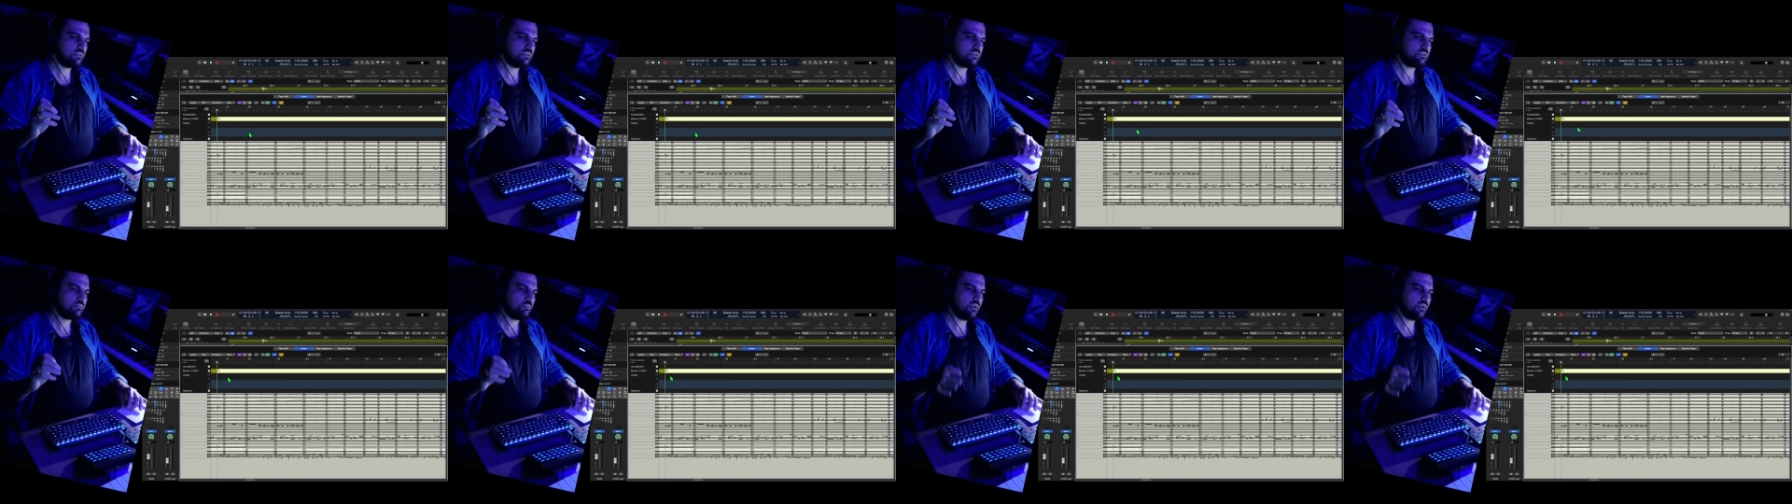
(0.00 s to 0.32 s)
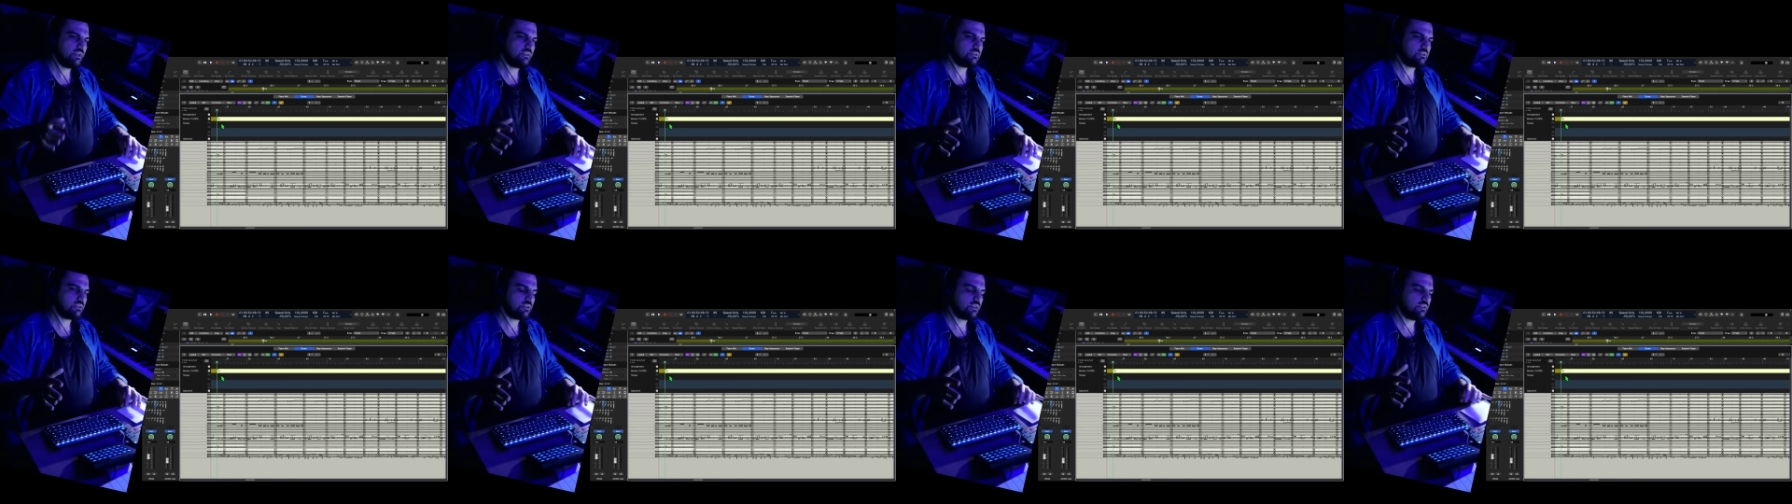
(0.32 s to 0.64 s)

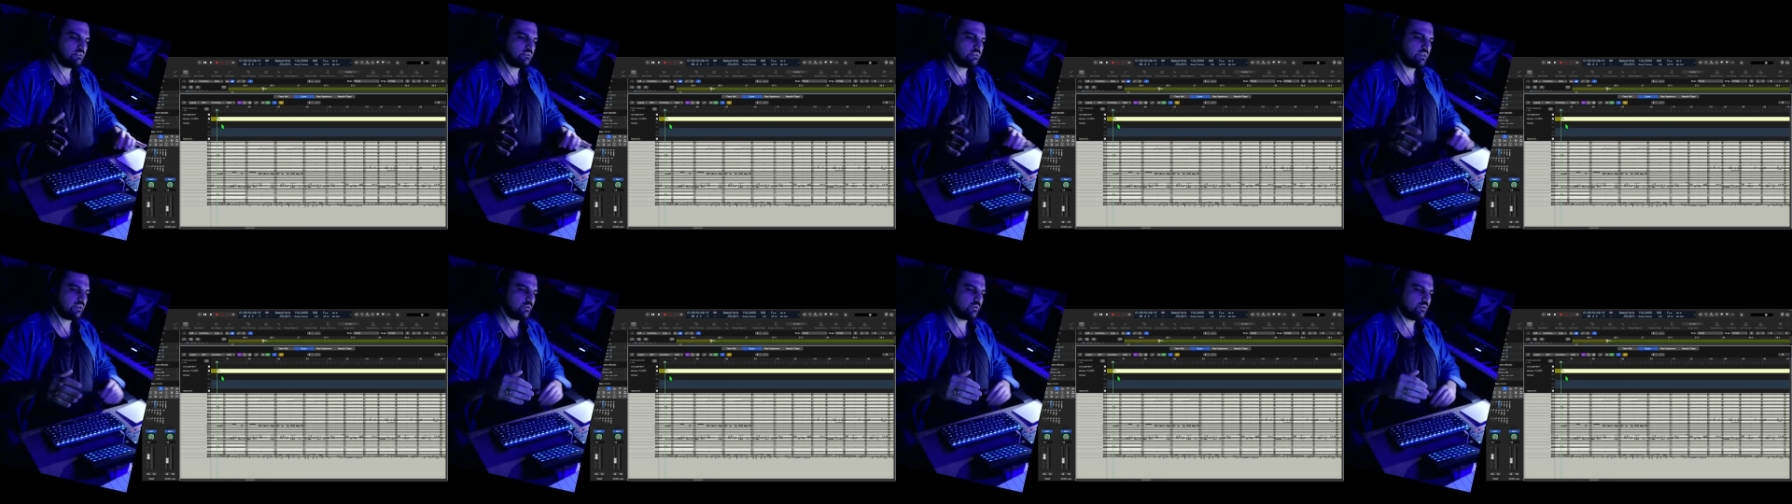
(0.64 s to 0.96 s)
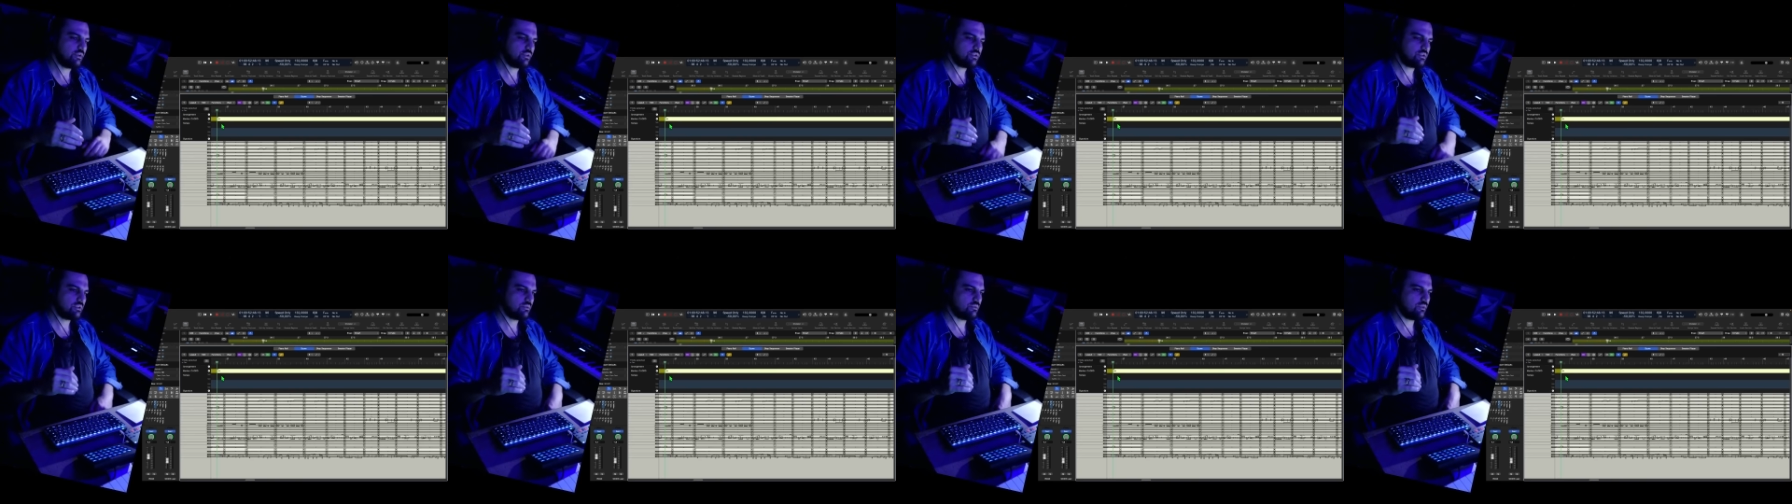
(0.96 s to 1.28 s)
basic
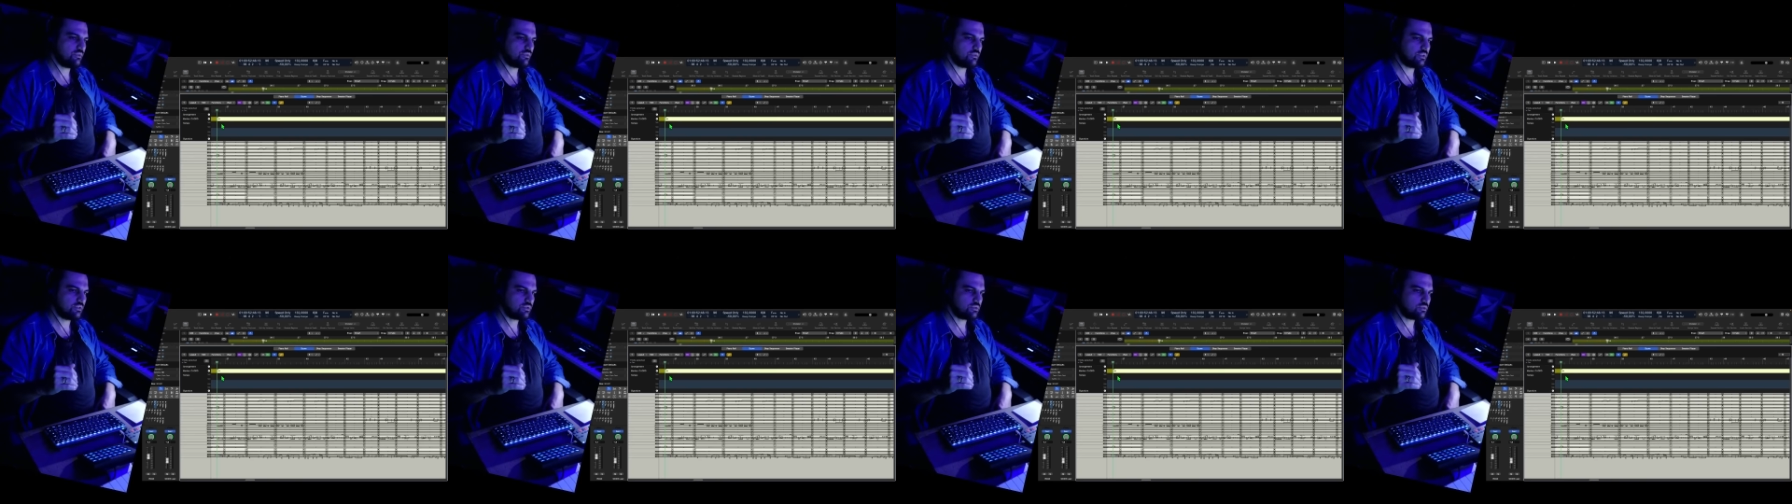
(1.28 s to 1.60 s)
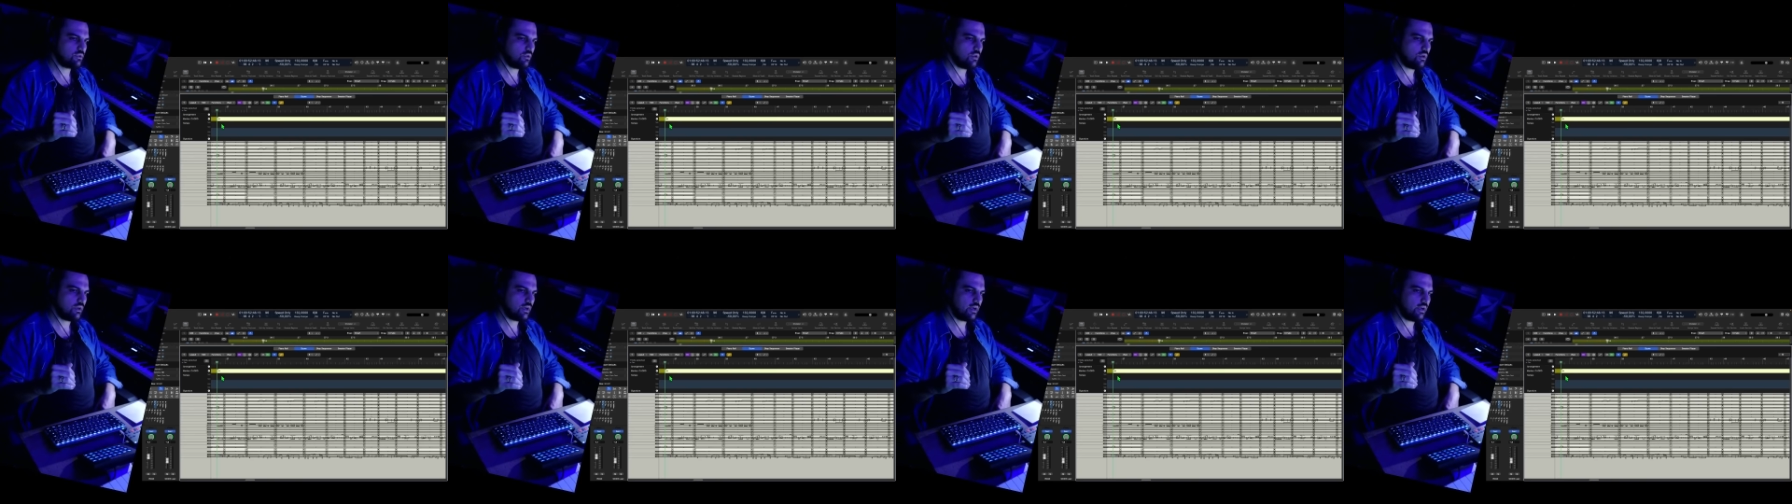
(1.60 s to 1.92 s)
integration with the
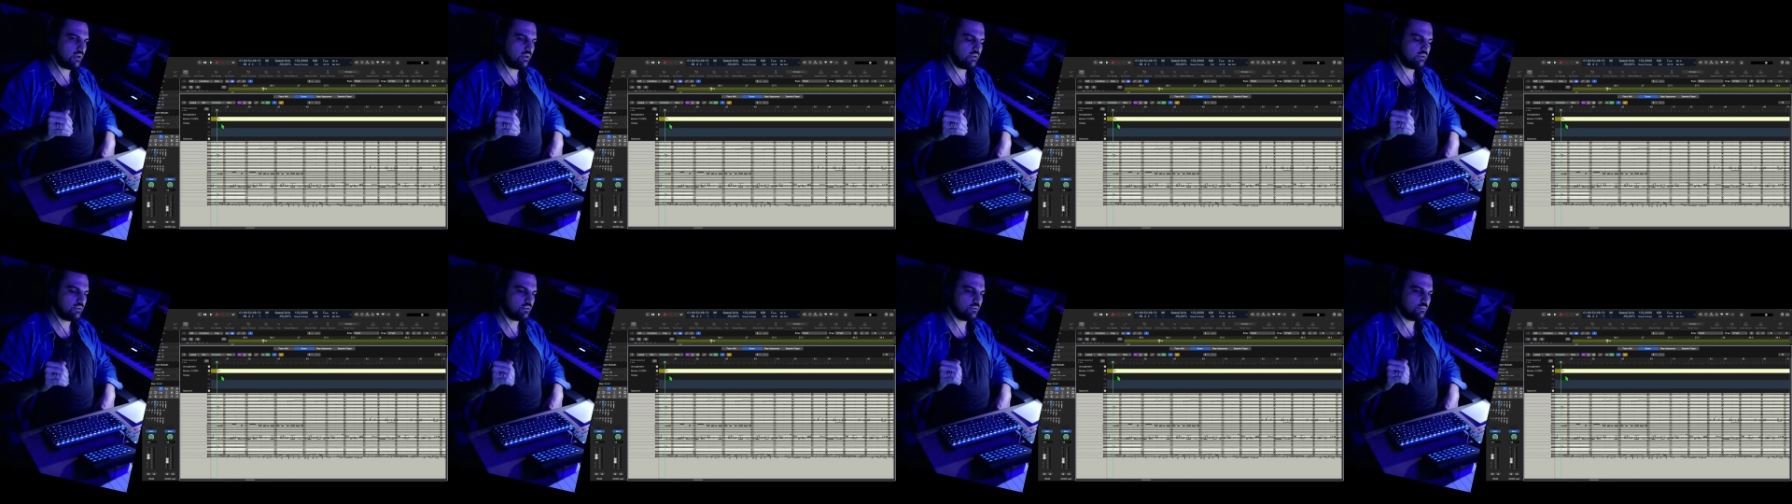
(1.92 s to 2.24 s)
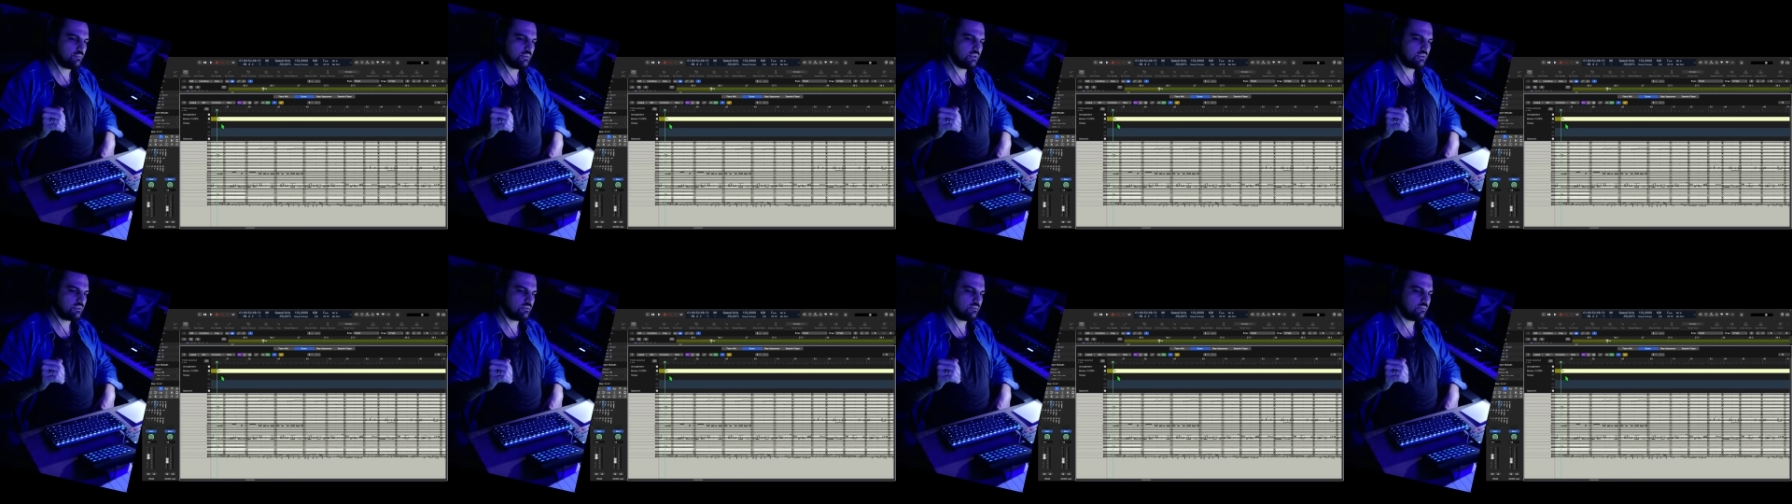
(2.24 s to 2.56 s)
score a little
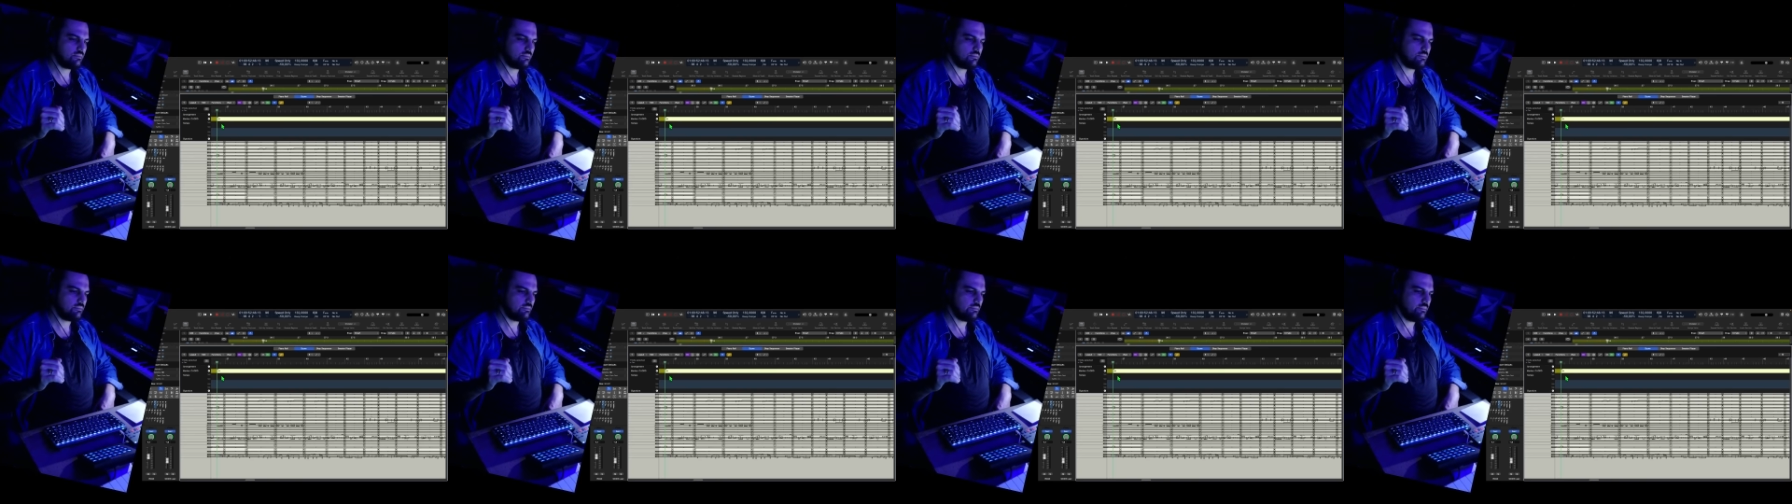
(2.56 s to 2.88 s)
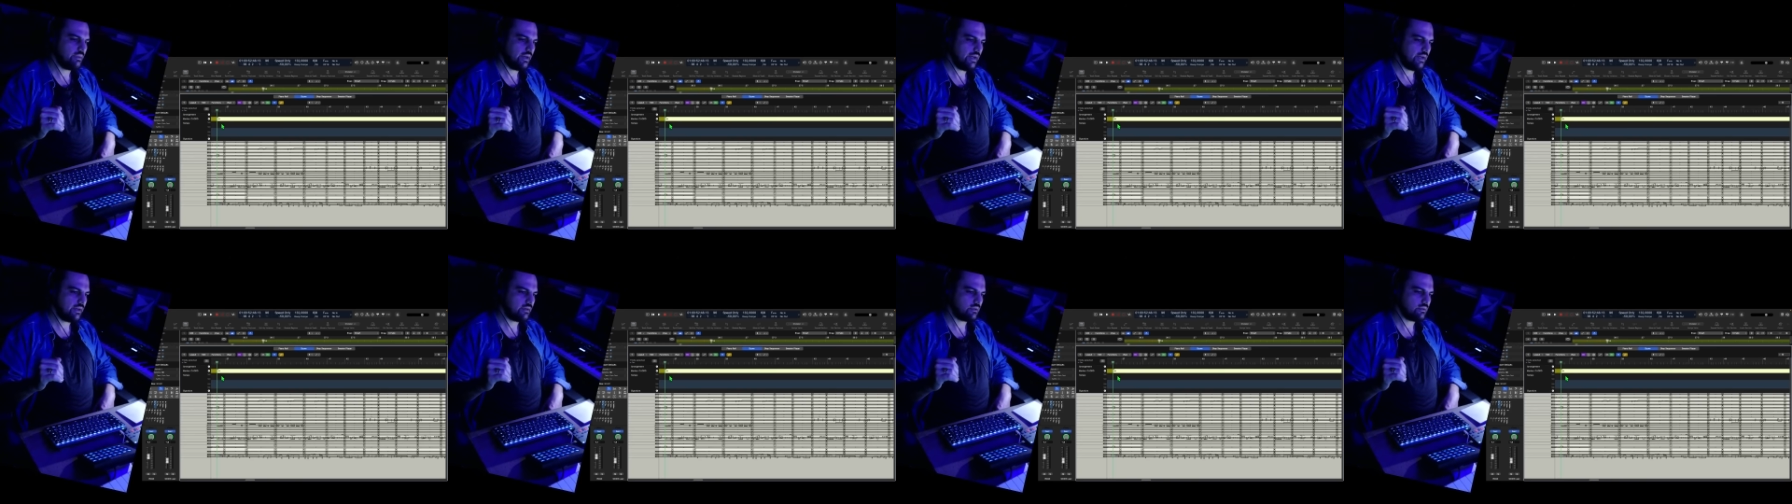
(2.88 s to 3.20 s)
bit
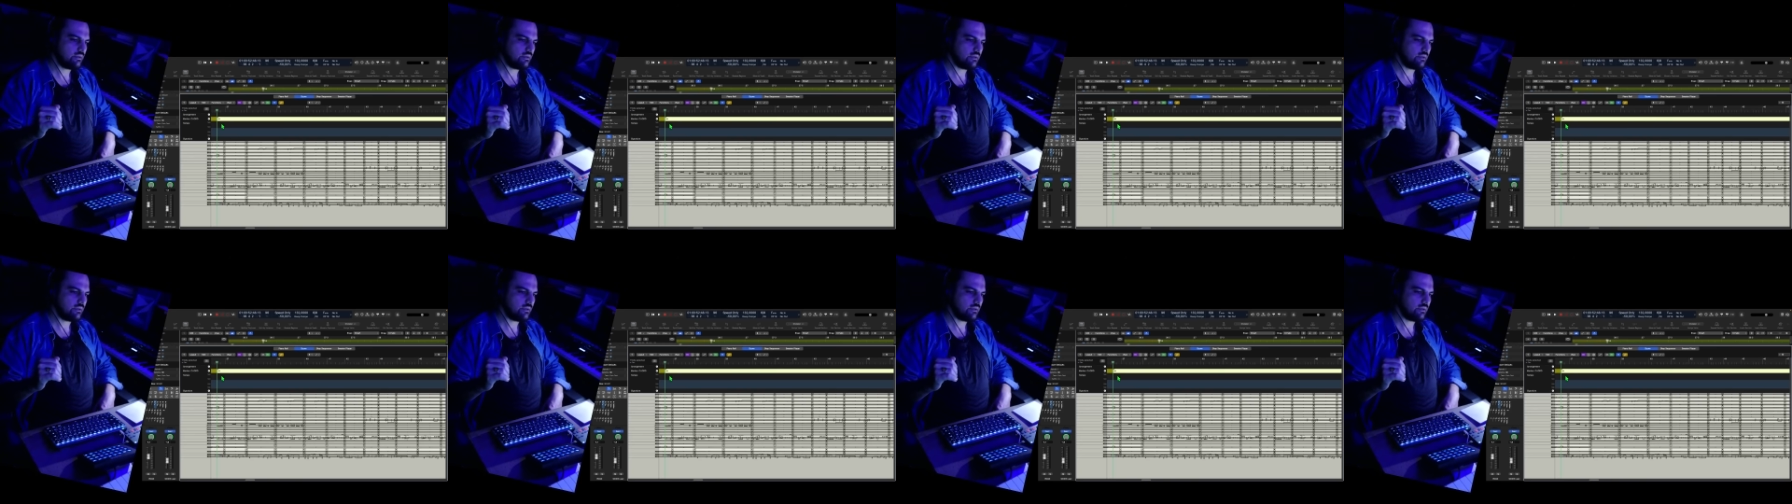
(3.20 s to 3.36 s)
better